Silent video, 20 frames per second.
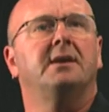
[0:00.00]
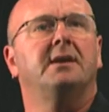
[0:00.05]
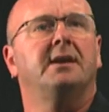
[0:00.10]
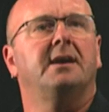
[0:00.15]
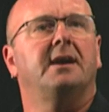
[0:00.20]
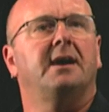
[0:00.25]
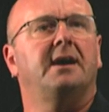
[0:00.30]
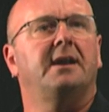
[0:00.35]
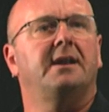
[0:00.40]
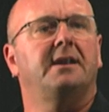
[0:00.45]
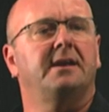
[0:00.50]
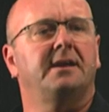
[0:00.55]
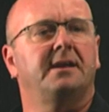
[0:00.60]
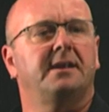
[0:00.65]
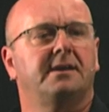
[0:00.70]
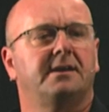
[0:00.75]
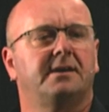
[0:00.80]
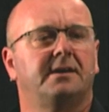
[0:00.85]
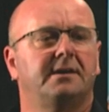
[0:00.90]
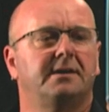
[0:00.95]
And in
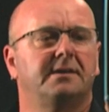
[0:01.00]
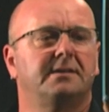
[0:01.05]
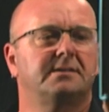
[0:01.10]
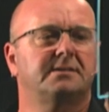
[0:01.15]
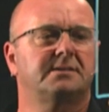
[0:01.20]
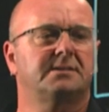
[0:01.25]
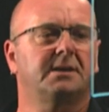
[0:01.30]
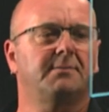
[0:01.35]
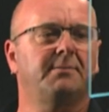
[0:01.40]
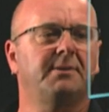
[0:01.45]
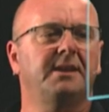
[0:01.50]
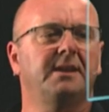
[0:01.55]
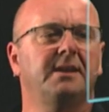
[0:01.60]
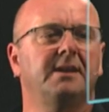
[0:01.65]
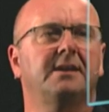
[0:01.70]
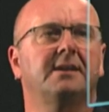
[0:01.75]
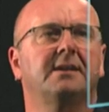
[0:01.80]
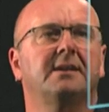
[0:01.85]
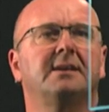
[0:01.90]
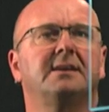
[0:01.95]
our doubly
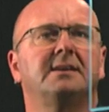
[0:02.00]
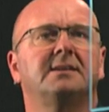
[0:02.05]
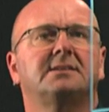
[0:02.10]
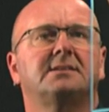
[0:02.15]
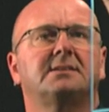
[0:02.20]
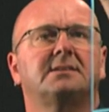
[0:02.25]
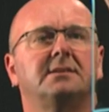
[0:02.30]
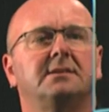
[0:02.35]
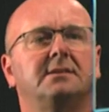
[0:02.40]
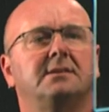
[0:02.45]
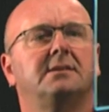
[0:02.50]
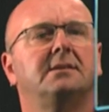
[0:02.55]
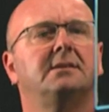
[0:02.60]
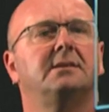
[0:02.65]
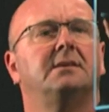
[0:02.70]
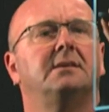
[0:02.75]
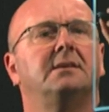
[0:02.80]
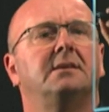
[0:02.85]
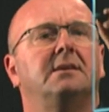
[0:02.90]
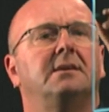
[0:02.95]
linked list,
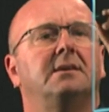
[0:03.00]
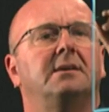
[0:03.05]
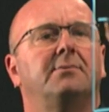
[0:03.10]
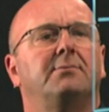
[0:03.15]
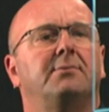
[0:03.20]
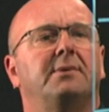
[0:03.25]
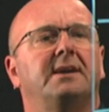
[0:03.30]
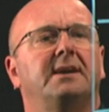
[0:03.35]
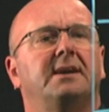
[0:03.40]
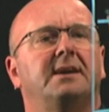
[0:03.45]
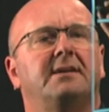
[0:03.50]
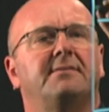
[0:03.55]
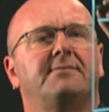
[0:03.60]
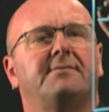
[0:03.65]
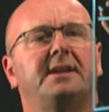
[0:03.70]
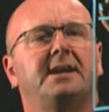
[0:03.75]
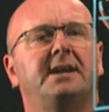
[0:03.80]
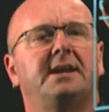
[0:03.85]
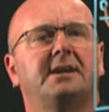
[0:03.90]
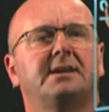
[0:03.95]
we have
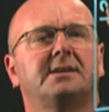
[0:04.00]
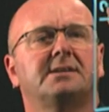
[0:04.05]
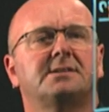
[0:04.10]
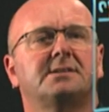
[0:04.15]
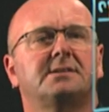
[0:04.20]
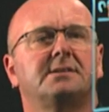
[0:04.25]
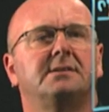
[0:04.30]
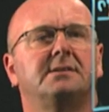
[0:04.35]
next,